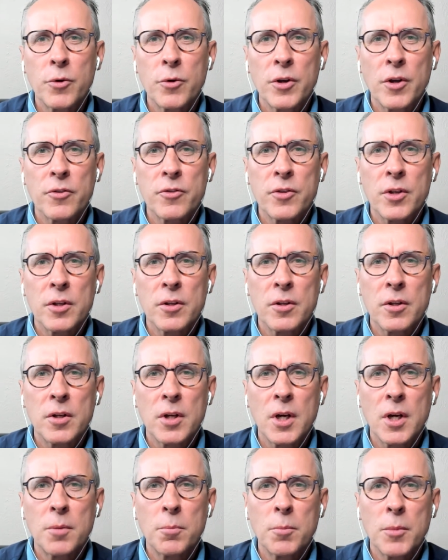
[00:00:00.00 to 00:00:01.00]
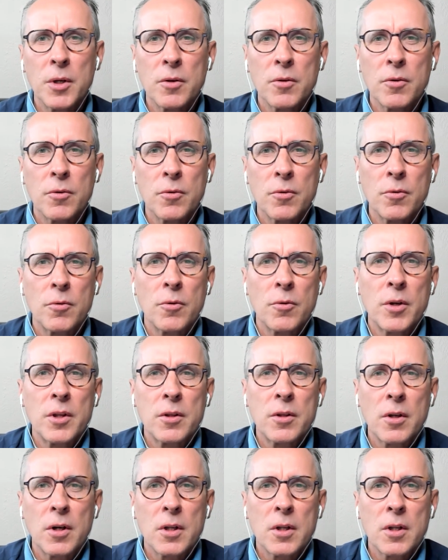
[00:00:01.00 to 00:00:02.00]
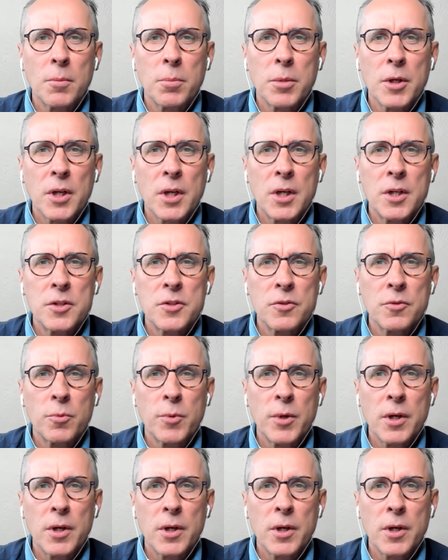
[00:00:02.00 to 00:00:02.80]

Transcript: just entertainment or internet applications